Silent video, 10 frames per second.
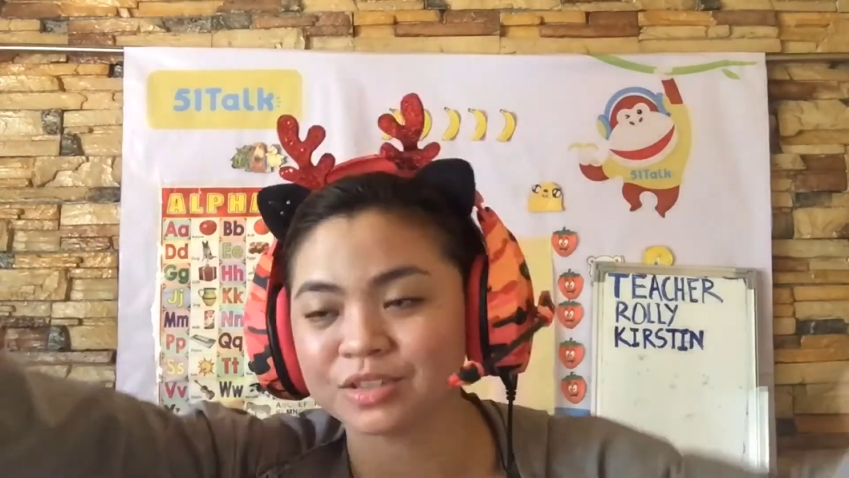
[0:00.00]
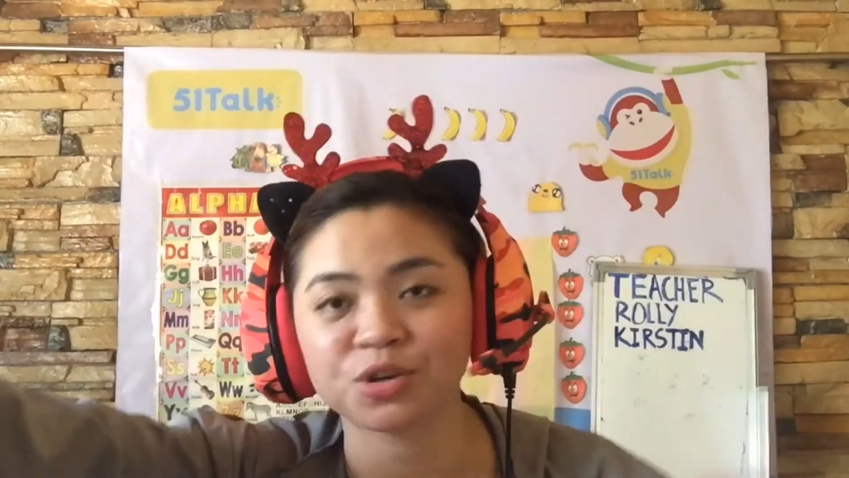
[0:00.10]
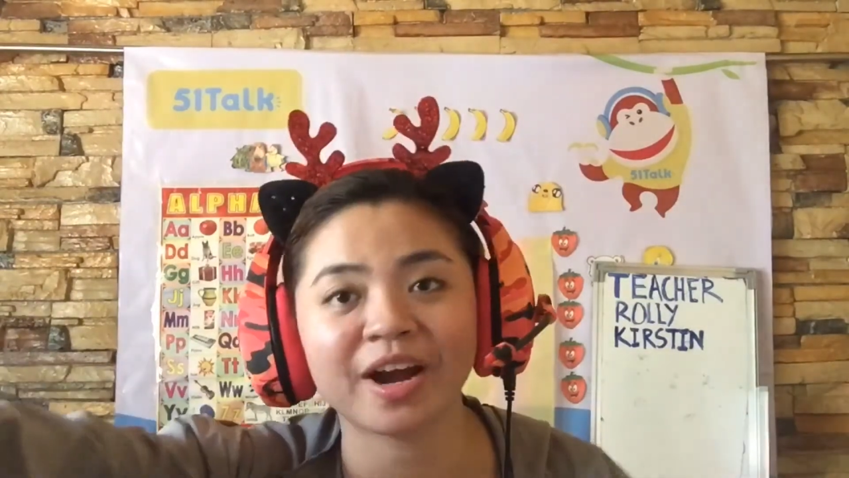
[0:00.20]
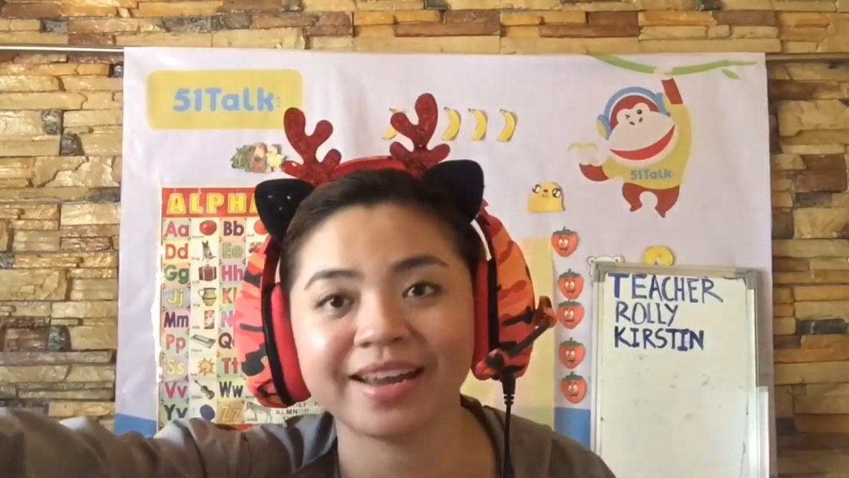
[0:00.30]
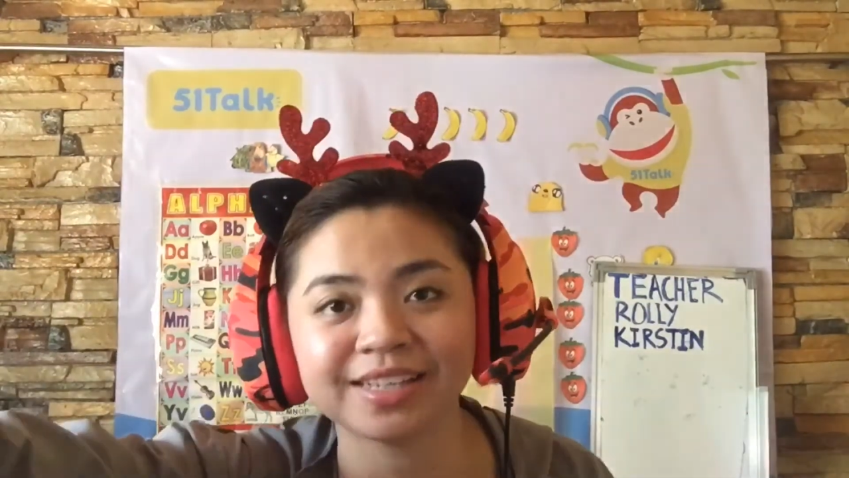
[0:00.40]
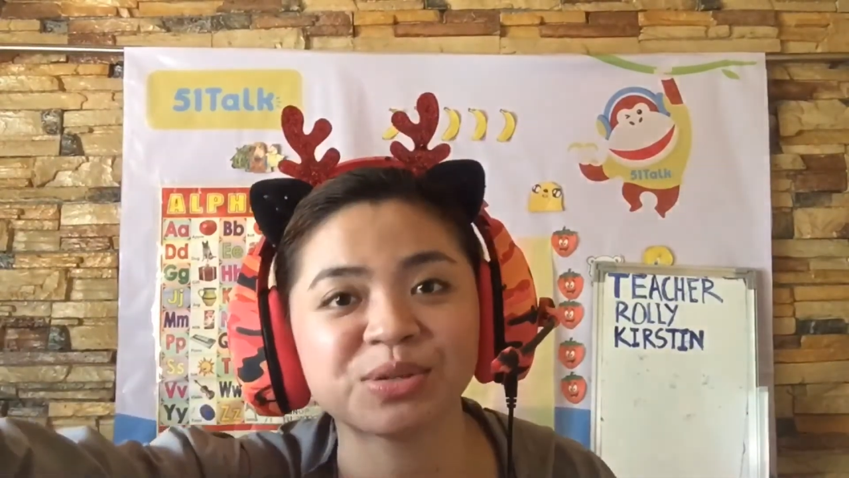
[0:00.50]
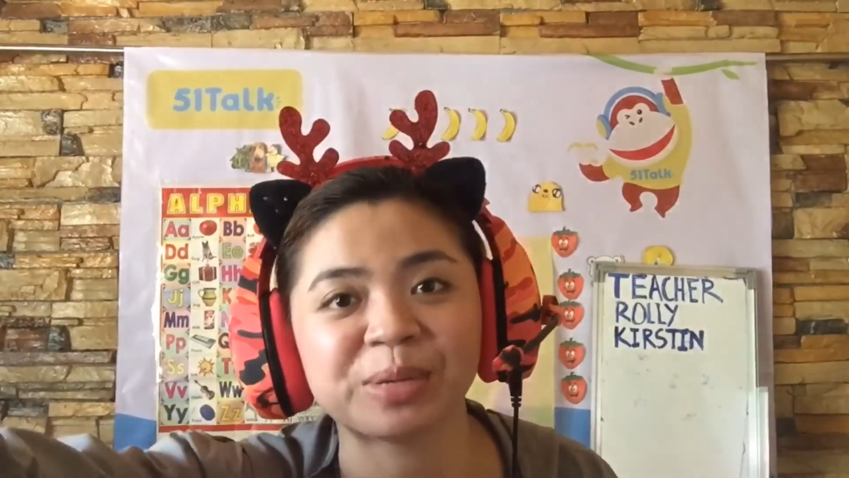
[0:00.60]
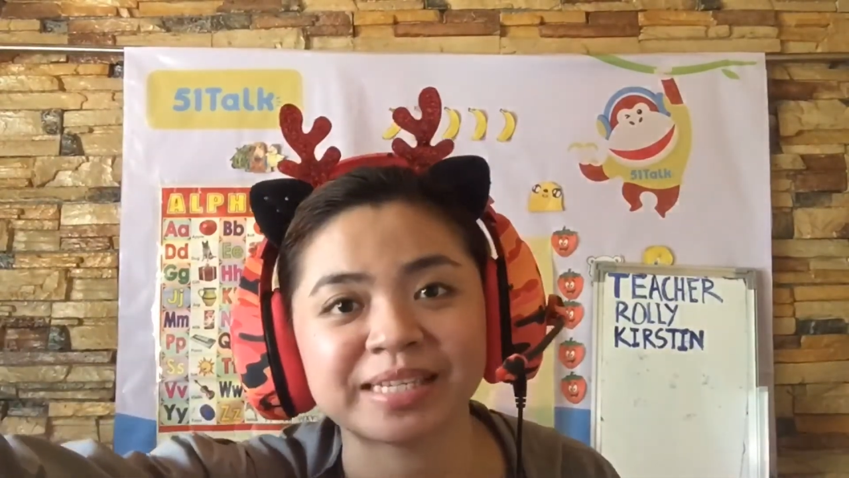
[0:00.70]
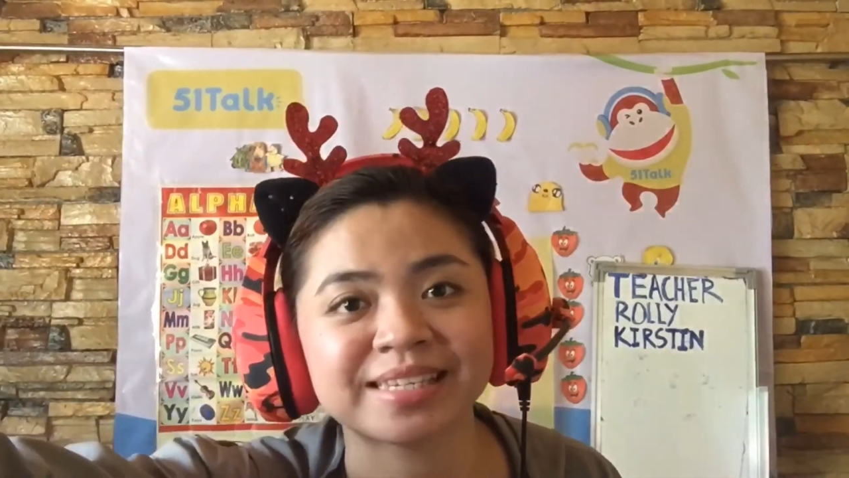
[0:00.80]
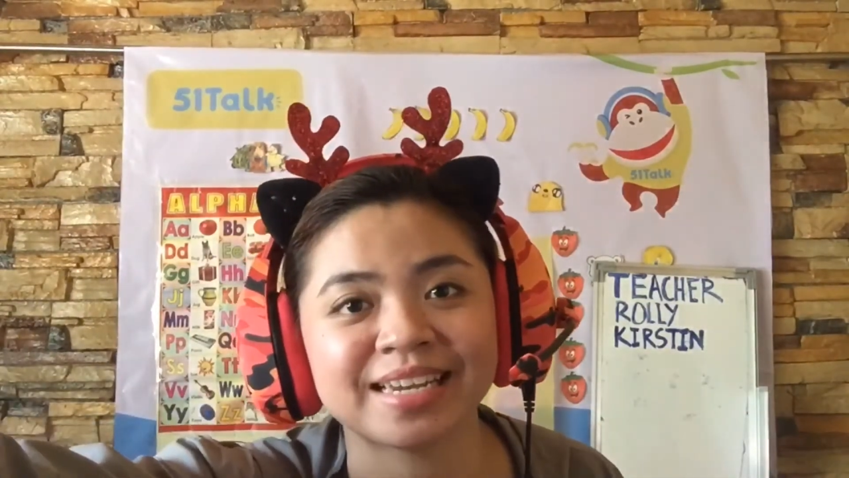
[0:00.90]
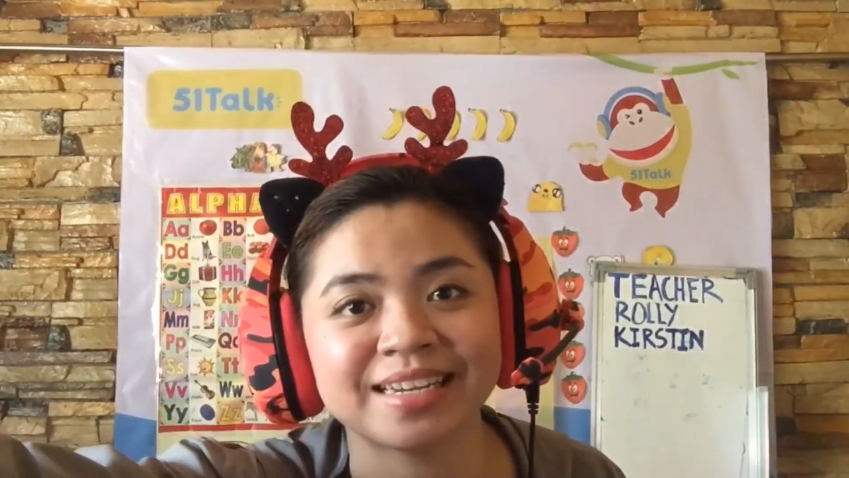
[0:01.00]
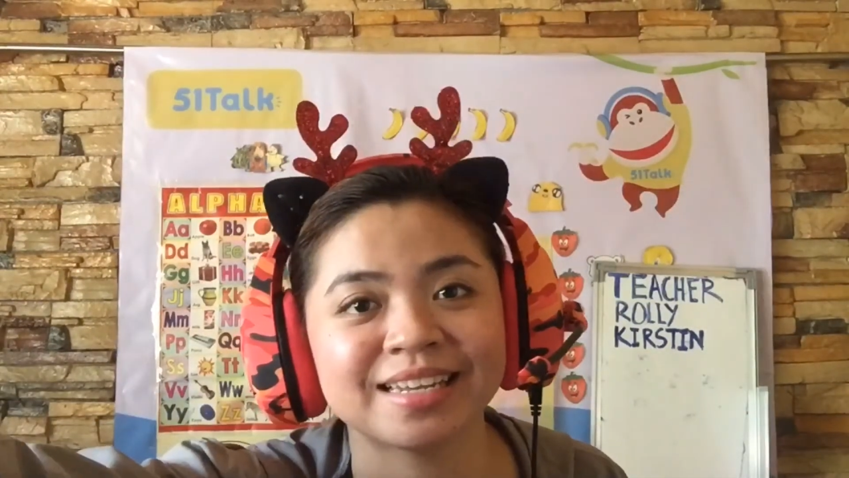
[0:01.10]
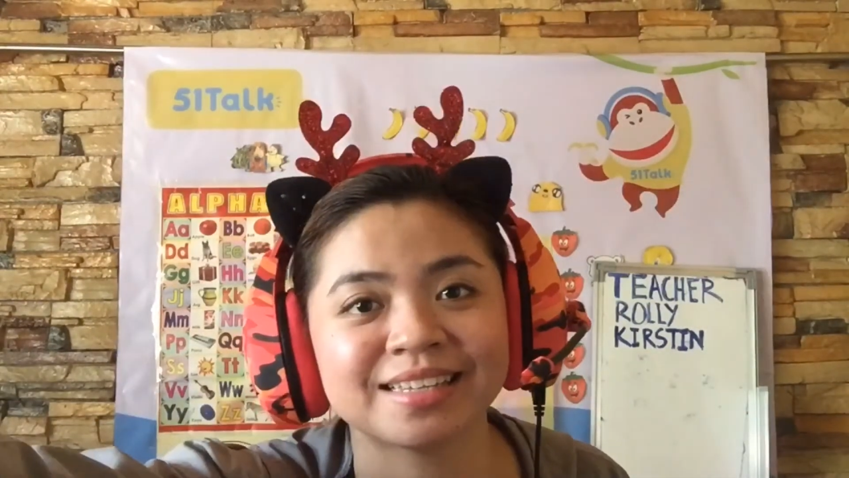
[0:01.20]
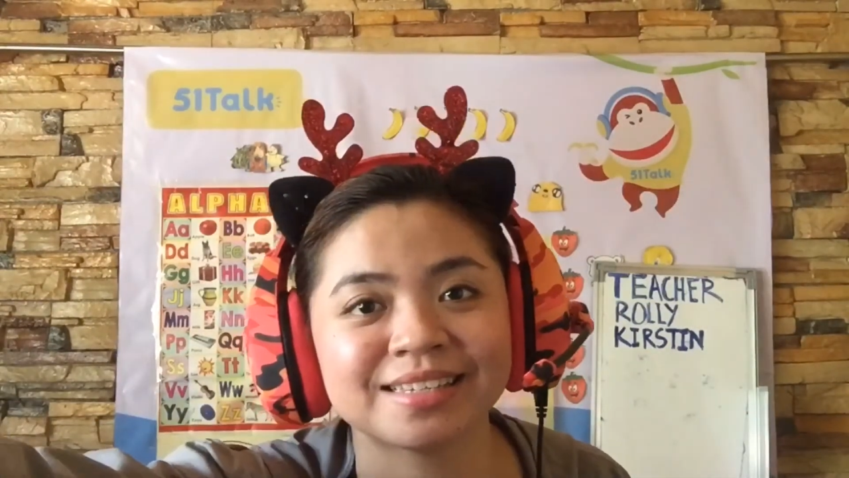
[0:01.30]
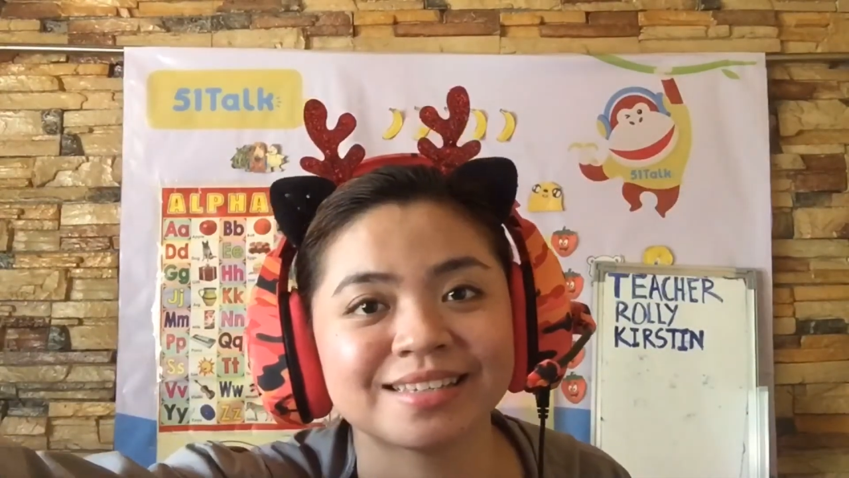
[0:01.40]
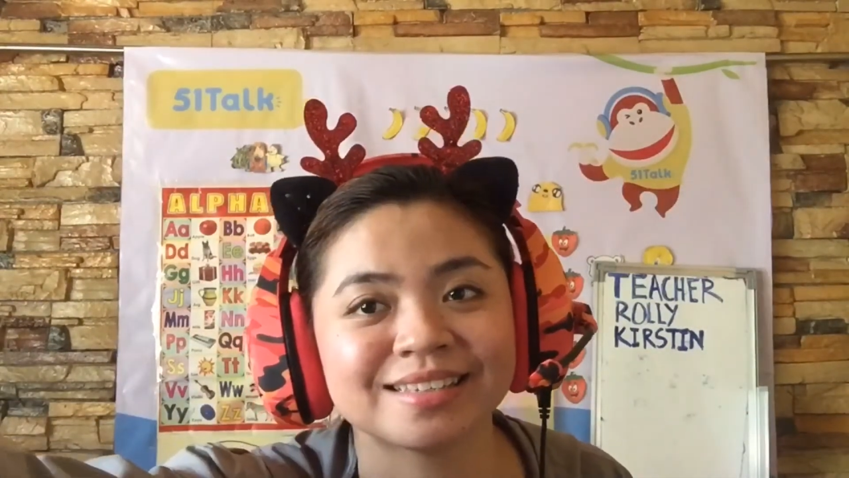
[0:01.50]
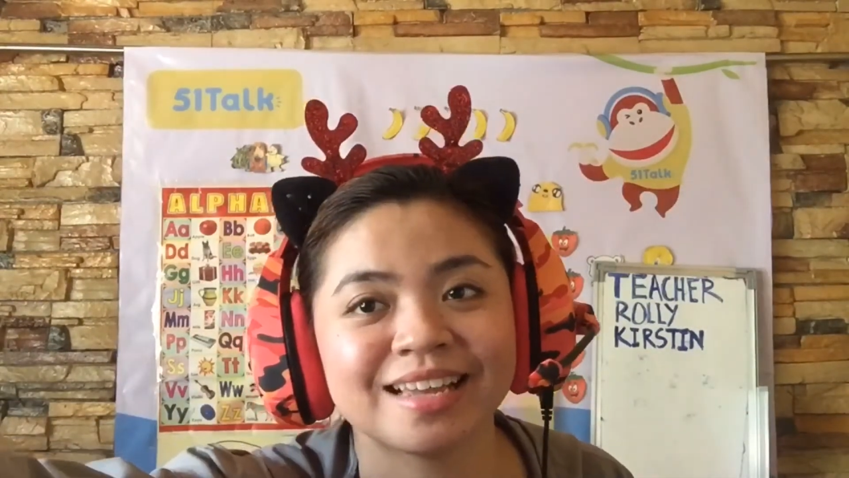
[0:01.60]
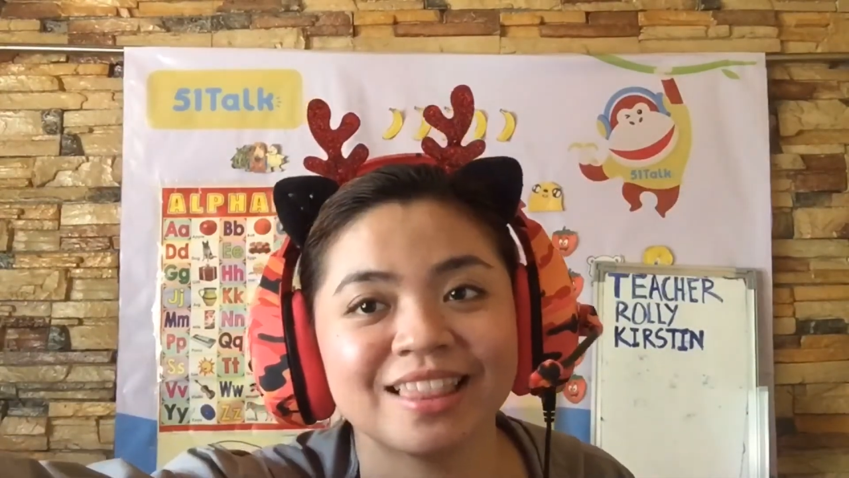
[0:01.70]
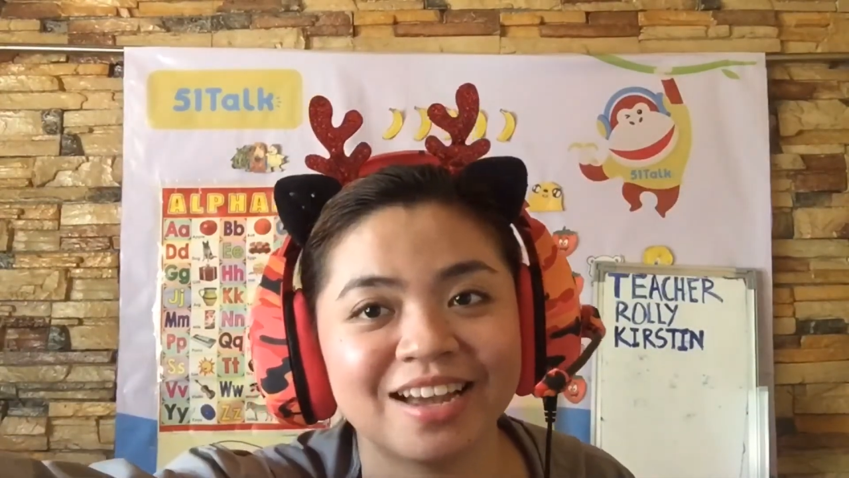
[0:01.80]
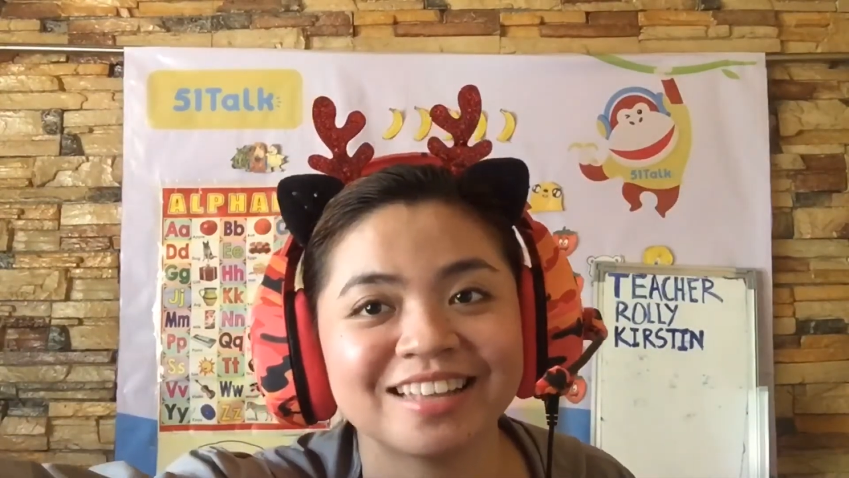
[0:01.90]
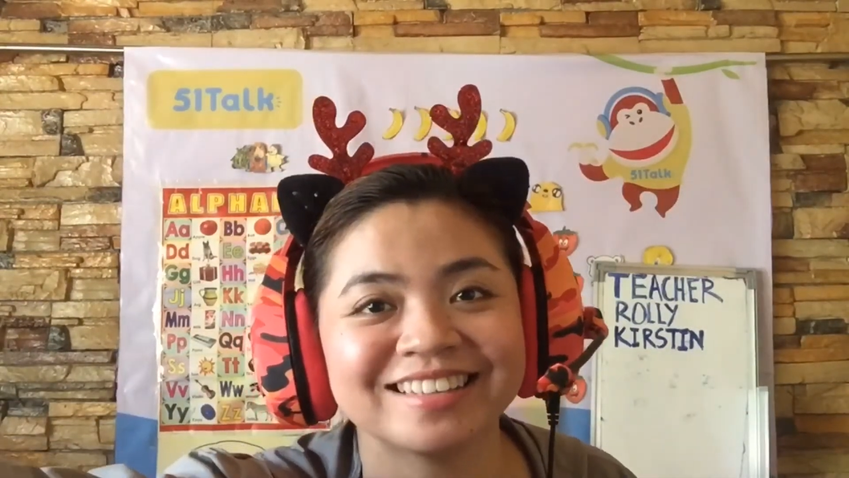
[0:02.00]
trying to extend it a lot.